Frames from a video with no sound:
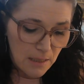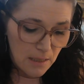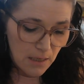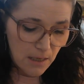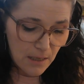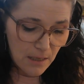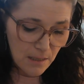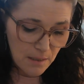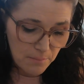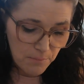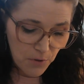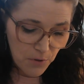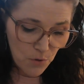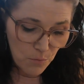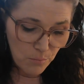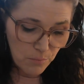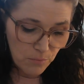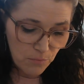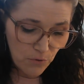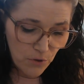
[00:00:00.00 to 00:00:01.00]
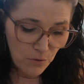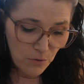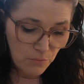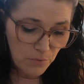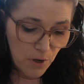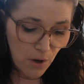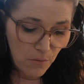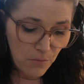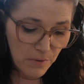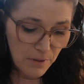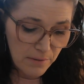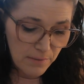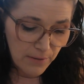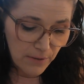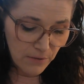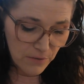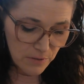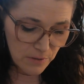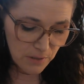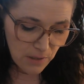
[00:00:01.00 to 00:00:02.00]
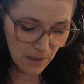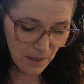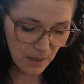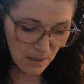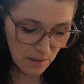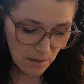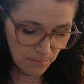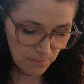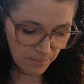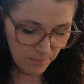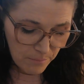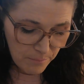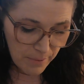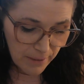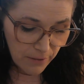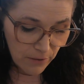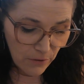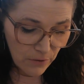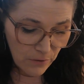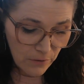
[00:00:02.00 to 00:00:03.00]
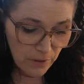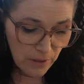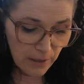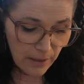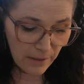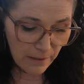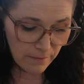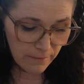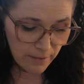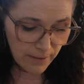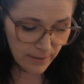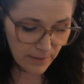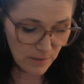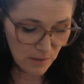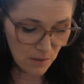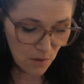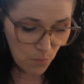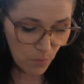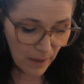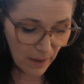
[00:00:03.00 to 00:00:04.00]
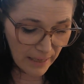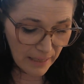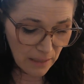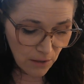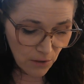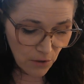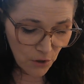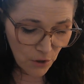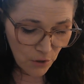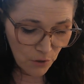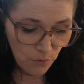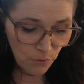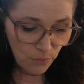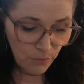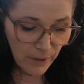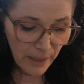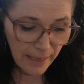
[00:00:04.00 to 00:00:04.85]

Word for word: Um, you you know that there's um, better things awaiting you,